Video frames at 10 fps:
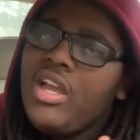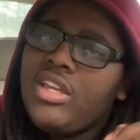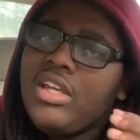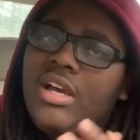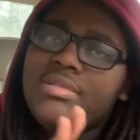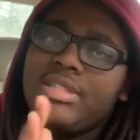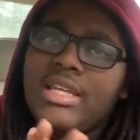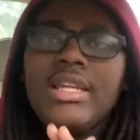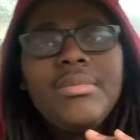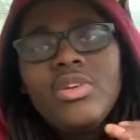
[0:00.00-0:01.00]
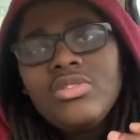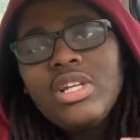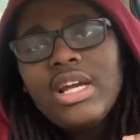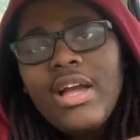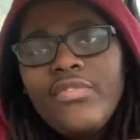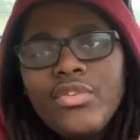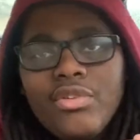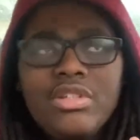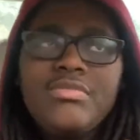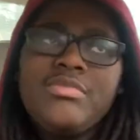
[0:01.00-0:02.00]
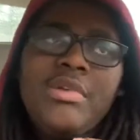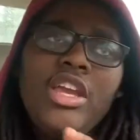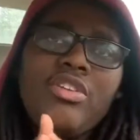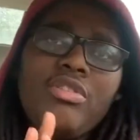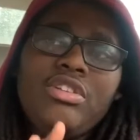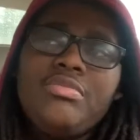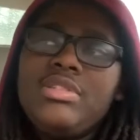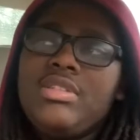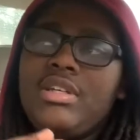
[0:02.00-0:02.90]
You know what I'm saying? Let me know what y'all got for Christmas. Merry Christmas.